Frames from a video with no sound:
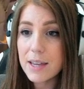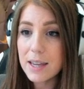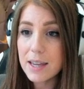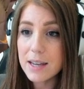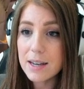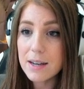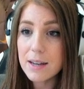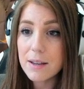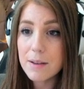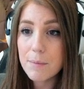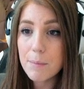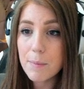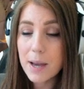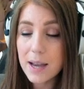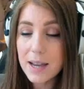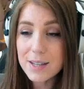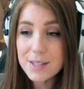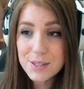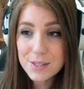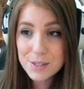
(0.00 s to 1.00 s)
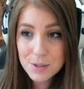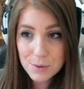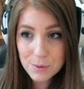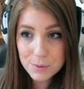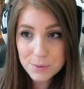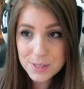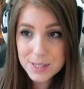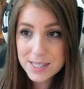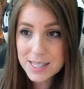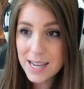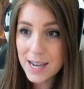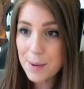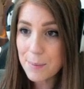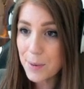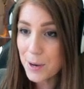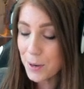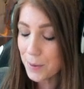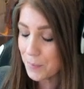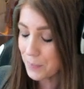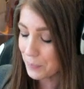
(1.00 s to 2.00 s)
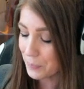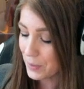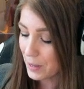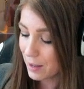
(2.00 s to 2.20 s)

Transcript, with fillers: in my Stone Slammer.